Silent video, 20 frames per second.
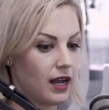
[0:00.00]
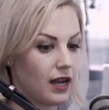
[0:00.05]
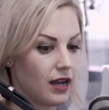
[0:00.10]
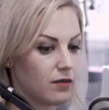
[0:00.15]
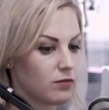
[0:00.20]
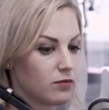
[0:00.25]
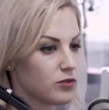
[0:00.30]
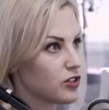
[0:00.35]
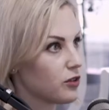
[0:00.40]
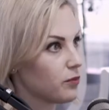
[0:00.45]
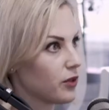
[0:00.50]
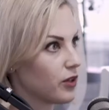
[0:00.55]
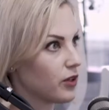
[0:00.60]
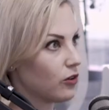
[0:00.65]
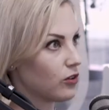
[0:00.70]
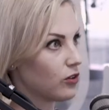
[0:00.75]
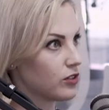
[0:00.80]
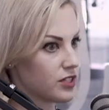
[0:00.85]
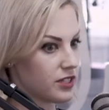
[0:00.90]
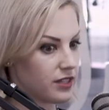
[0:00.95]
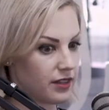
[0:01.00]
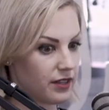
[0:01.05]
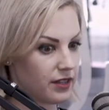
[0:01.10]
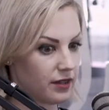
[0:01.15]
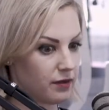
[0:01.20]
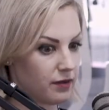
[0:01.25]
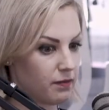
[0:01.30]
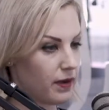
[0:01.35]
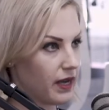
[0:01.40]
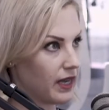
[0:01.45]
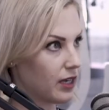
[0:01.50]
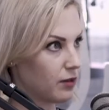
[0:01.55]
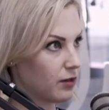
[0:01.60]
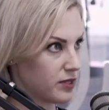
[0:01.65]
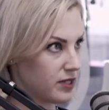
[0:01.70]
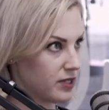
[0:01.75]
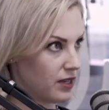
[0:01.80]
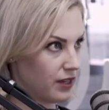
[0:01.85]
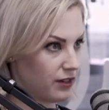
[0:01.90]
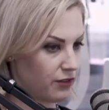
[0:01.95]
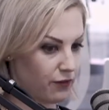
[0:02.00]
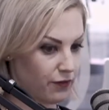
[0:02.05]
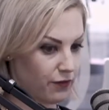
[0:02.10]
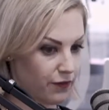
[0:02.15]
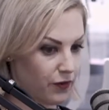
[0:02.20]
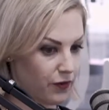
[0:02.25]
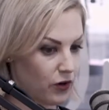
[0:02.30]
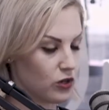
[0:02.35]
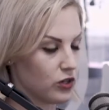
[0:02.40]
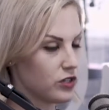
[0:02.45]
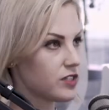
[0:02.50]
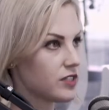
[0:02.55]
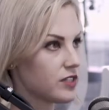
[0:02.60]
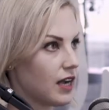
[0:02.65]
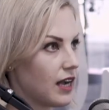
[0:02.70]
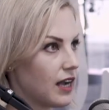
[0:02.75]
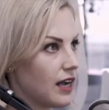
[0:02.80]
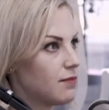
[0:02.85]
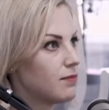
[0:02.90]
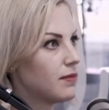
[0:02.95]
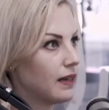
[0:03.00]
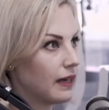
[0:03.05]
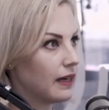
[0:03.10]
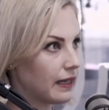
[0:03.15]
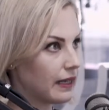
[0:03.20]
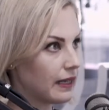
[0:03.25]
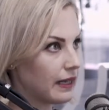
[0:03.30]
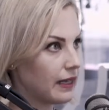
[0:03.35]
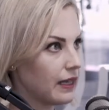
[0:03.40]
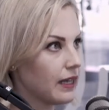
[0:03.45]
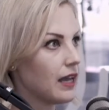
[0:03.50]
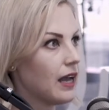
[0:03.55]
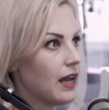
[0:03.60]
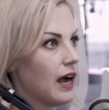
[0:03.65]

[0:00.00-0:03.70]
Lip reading: So I'm going to answer the makeup side first. I'm lucky.